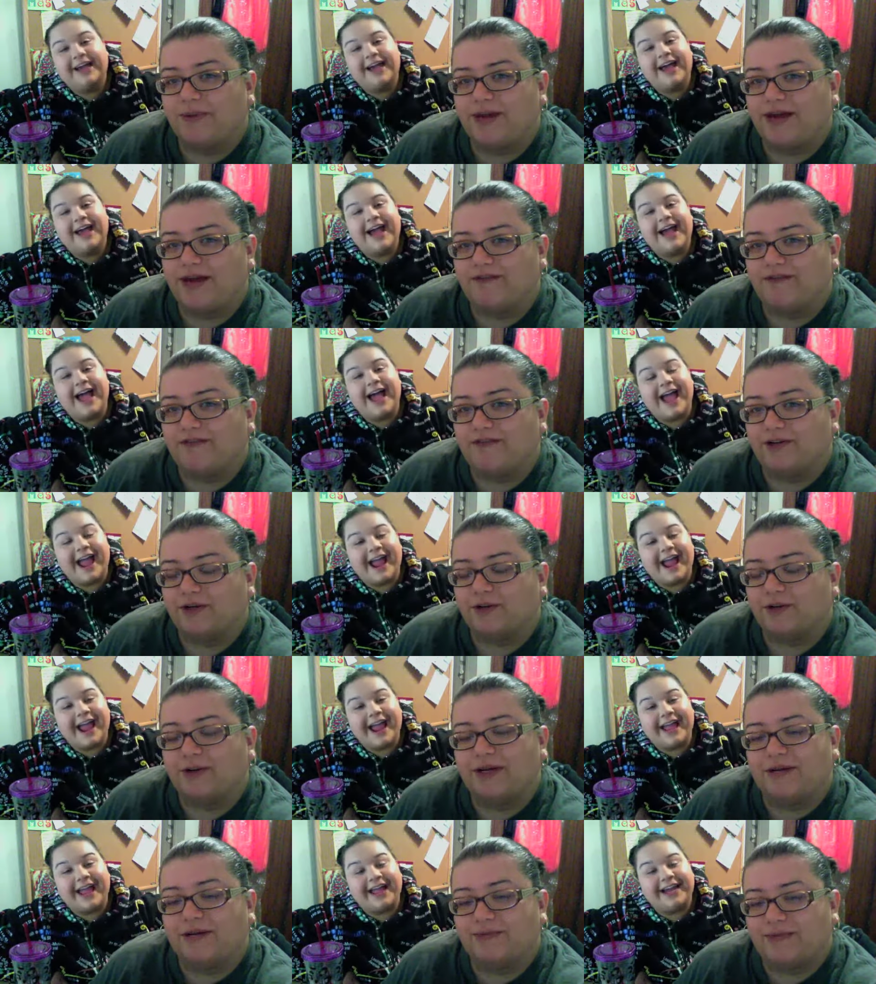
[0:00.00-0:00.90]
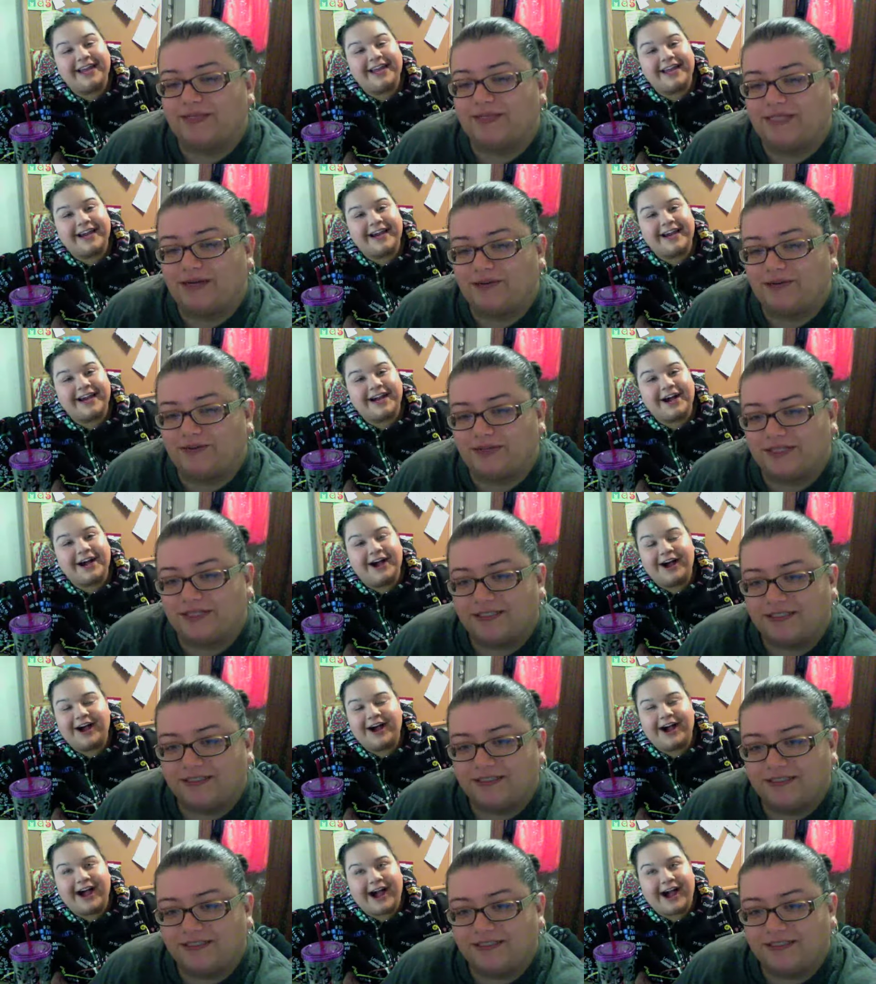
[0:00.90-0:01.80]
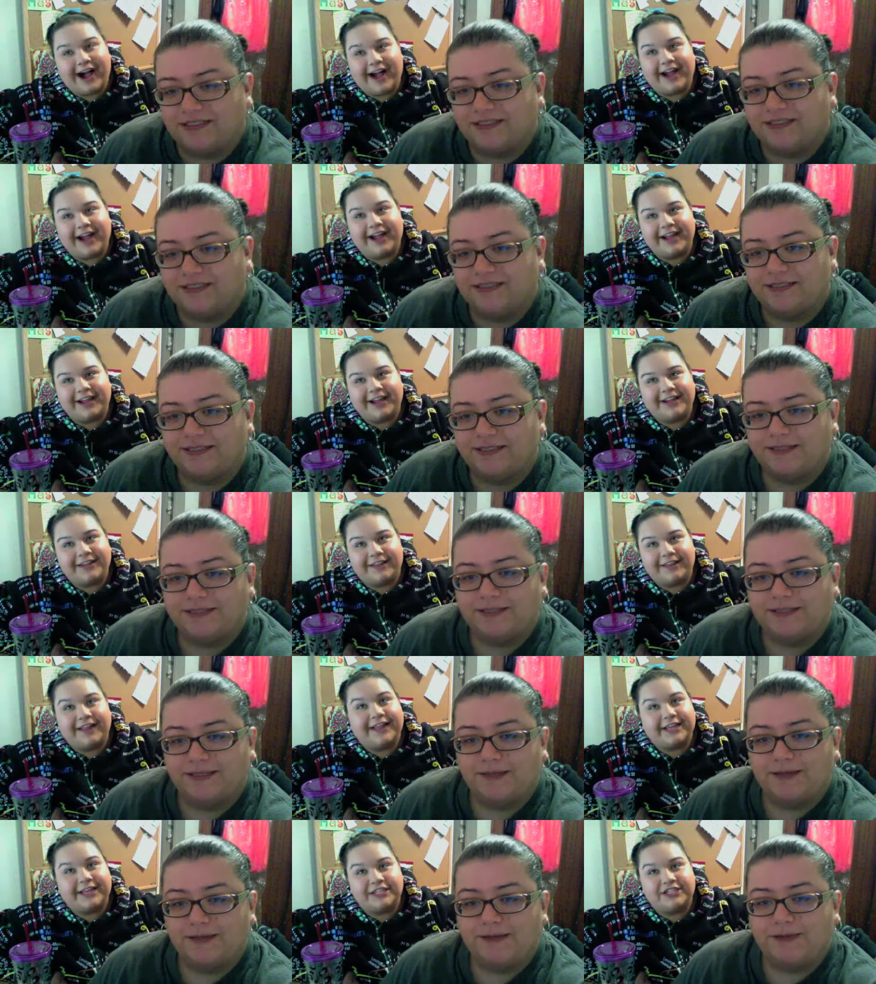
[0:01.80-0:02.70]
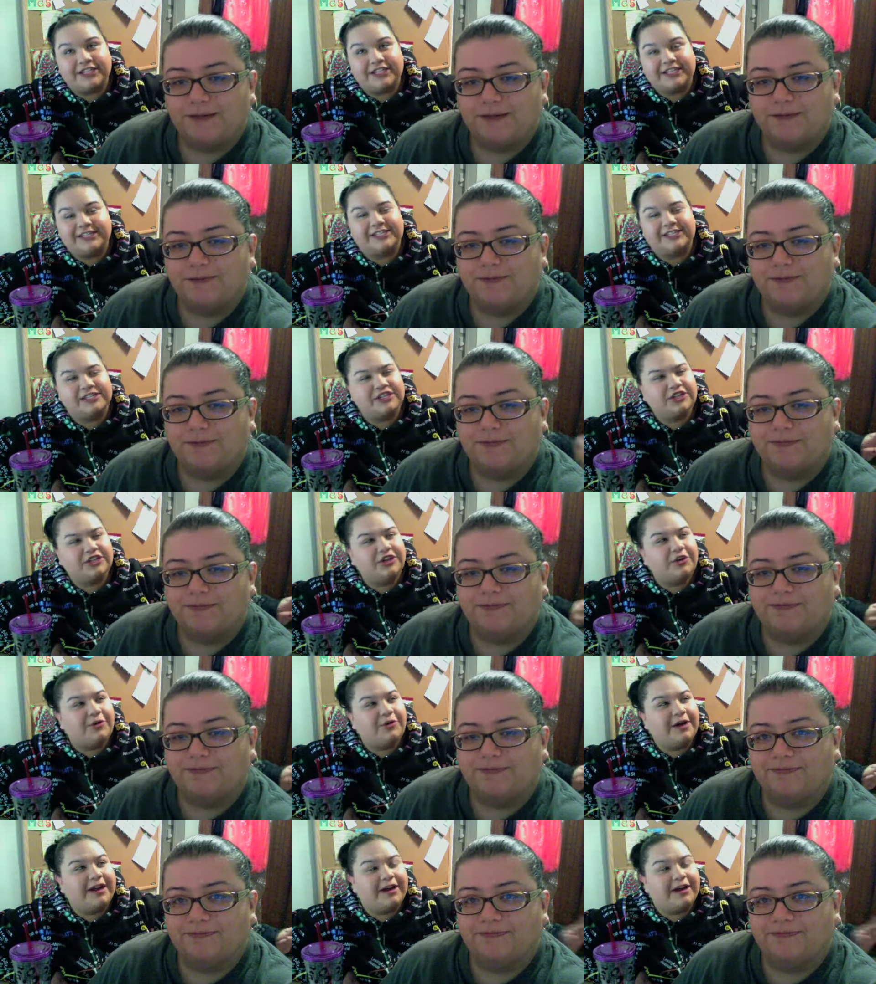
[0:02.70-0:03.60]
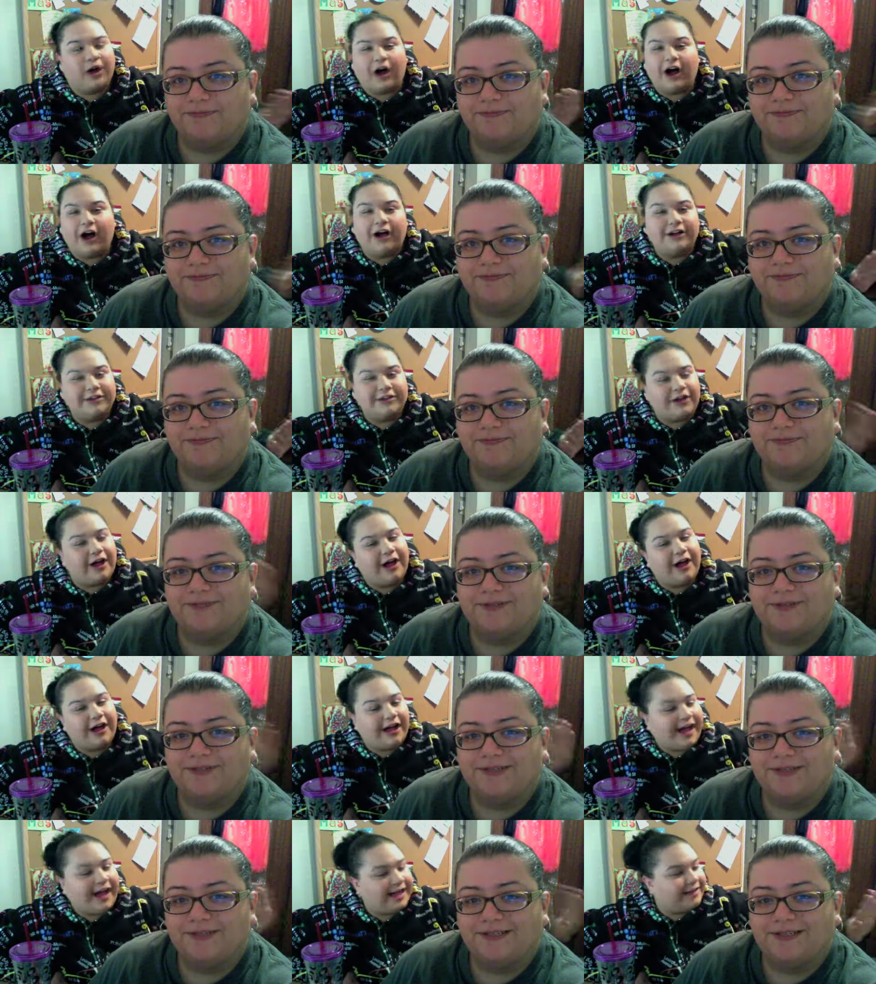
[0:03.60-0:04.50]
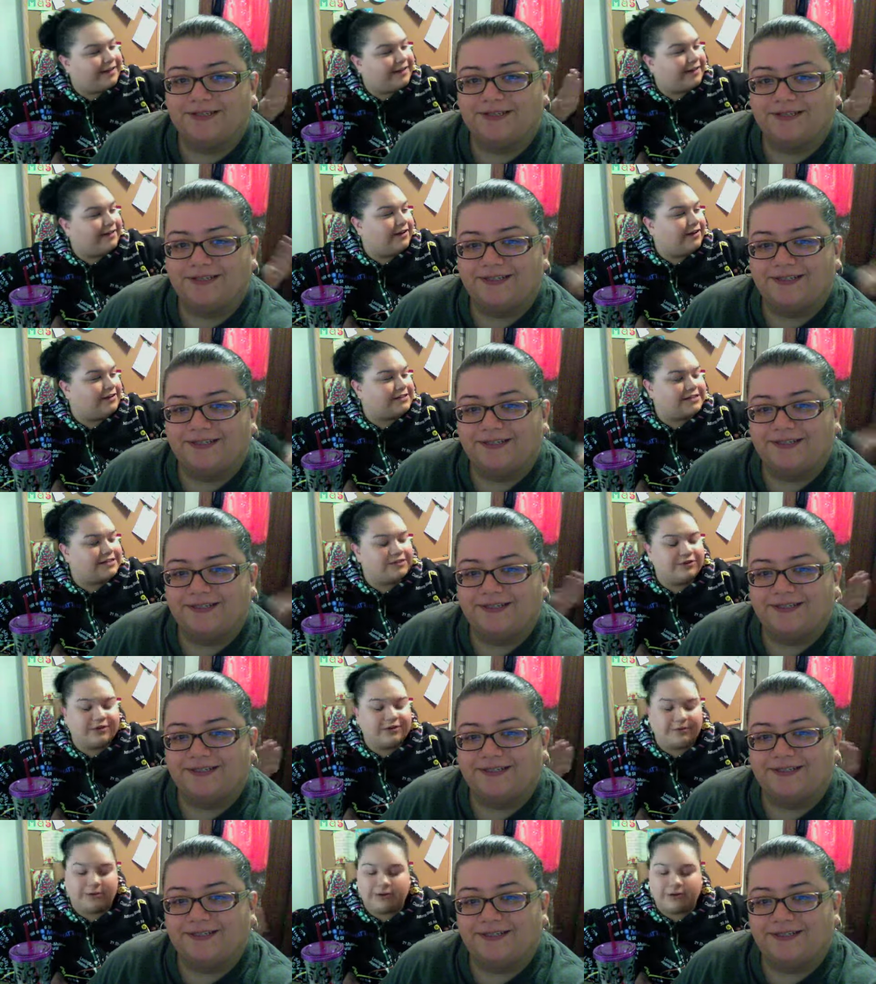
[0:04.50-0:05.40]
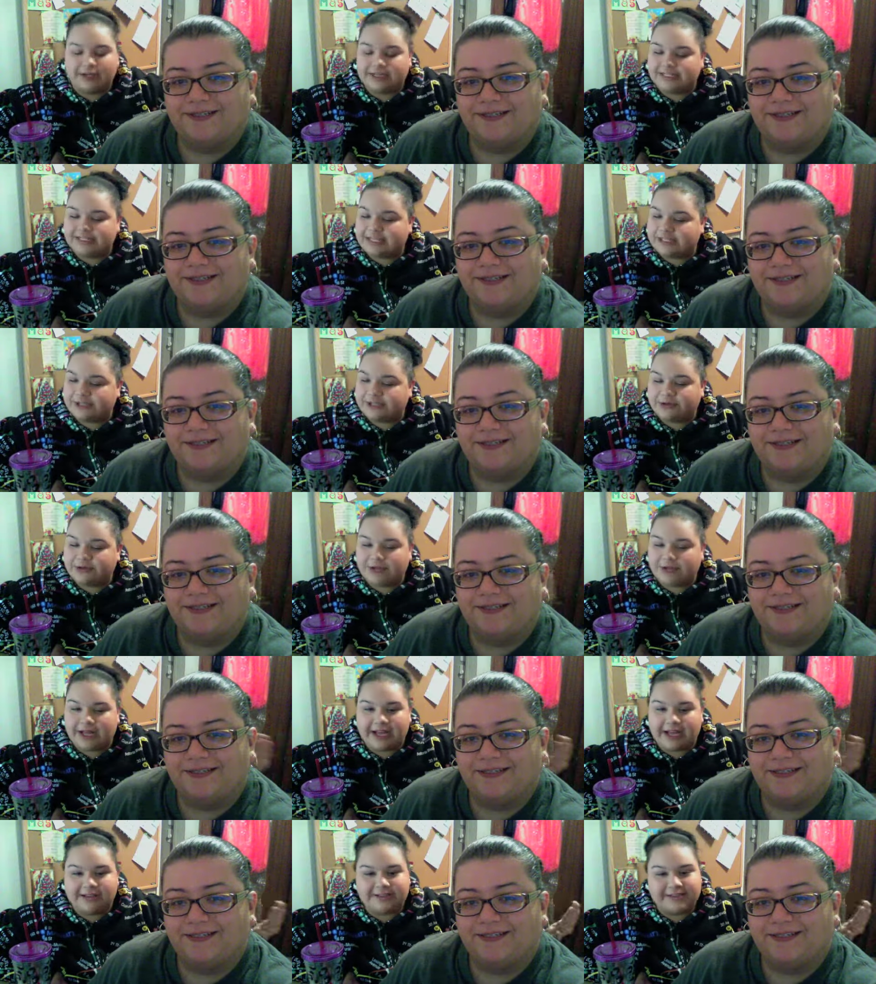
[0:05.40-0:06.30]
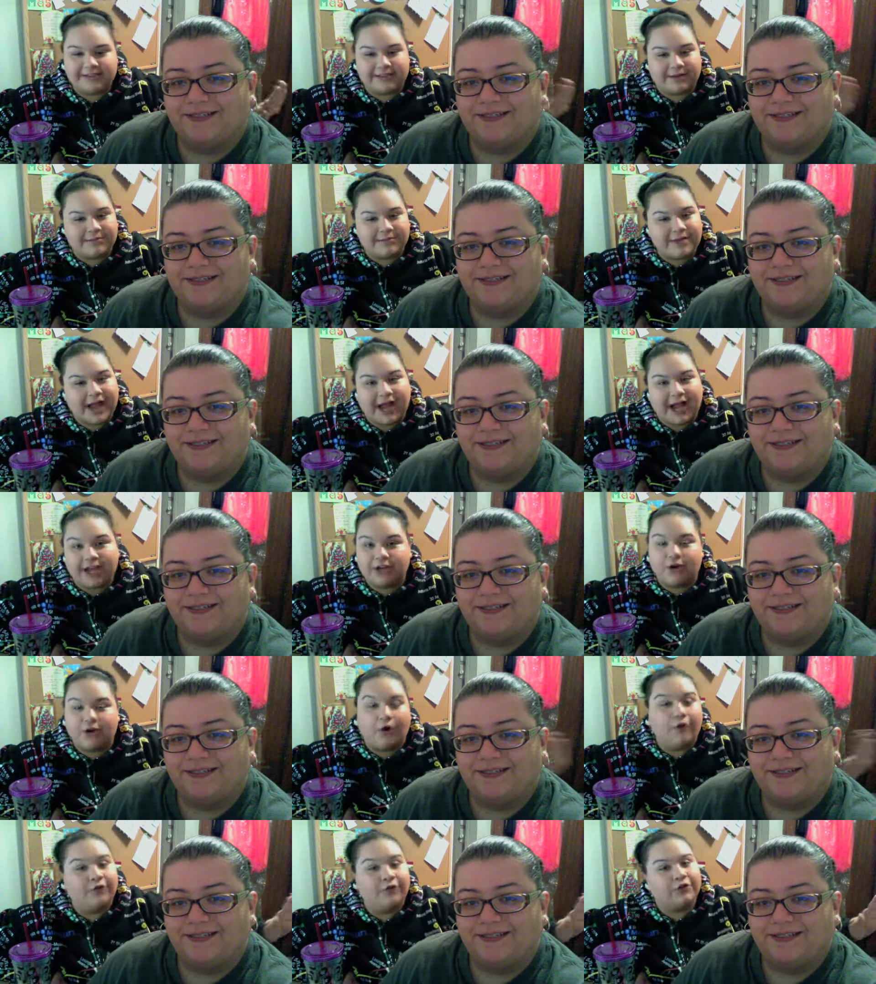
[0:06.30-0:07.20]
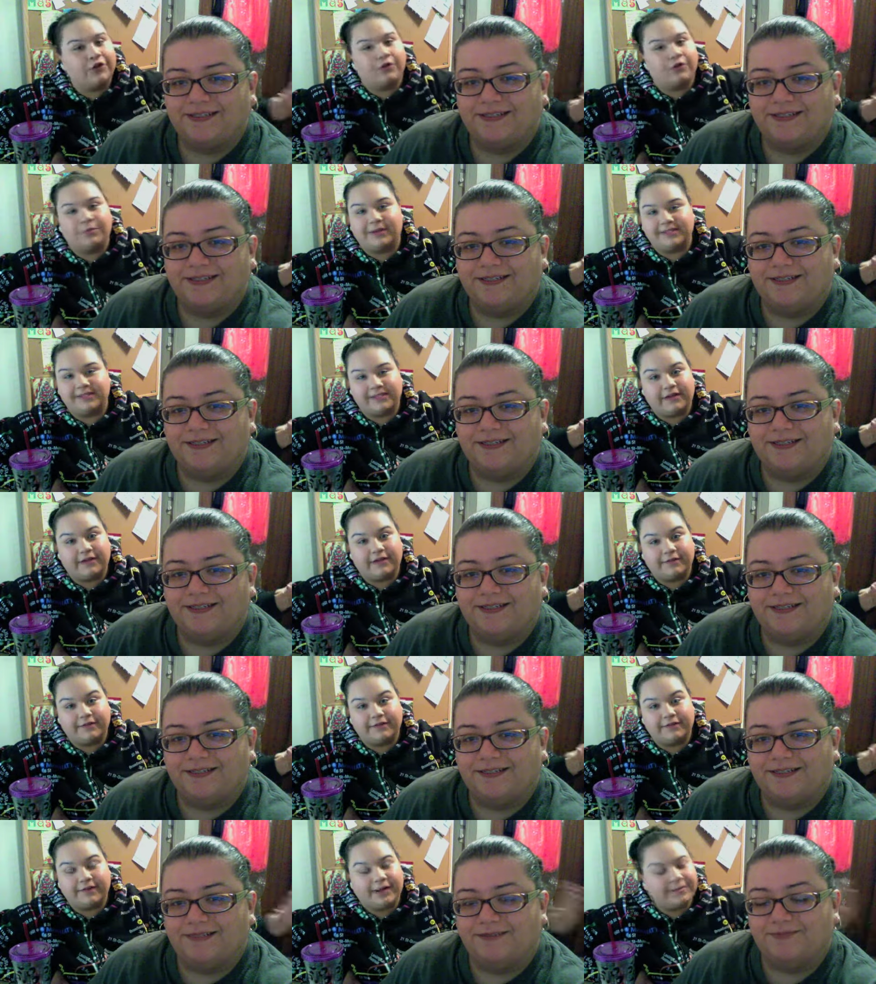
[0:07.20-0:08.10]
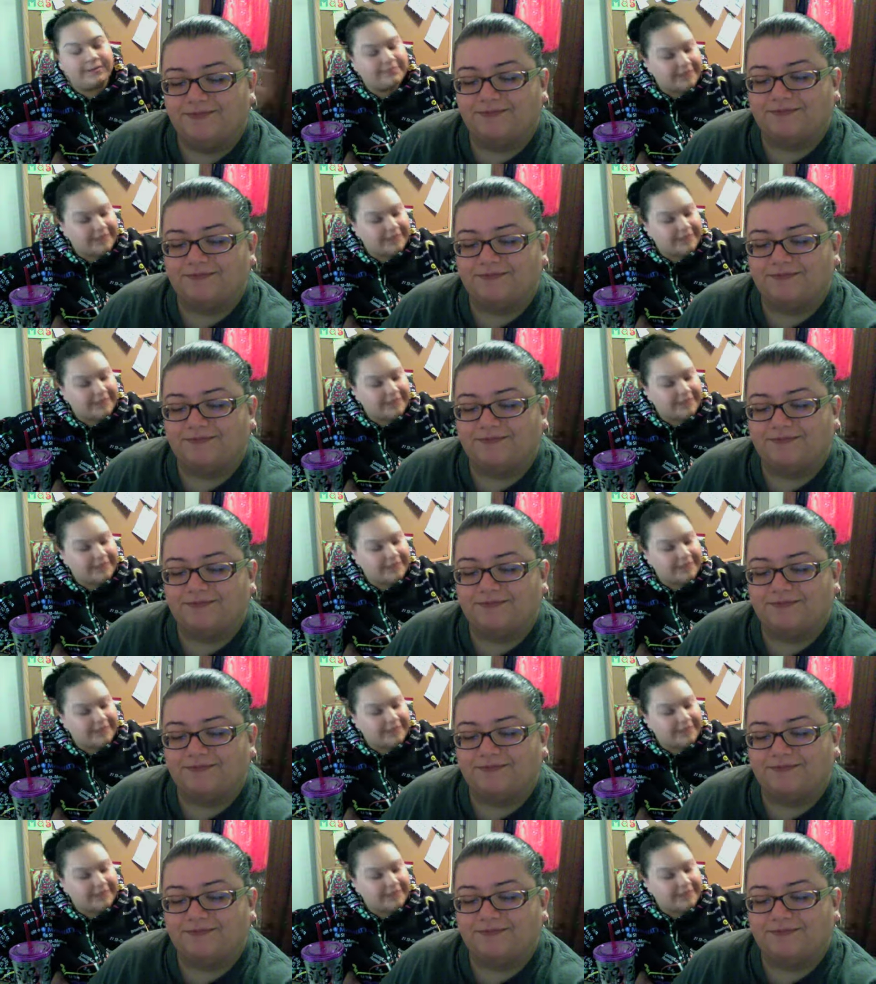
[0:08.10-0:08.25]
Speaker 1: to have it again
Speaker 2: and done with it. I, like a genius, I was like, you know what? All all holiday long, I was like, you know what? I'm only gonna take two classes. I'm not gonna overload myself. I'm